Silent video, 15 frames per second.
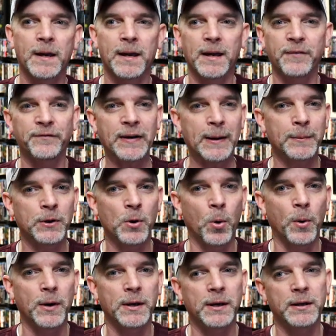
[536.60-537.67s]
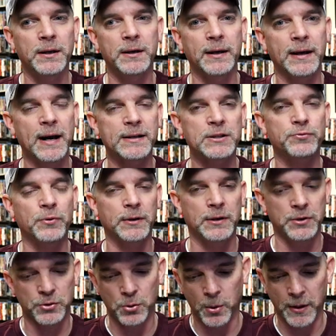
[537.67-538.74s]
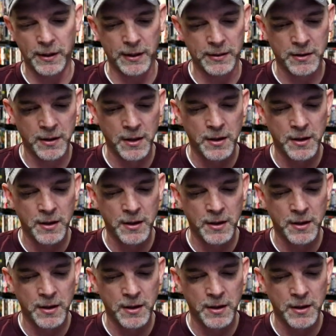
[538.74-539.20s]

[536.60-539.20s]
and family oriented, and I just really enjoyed it.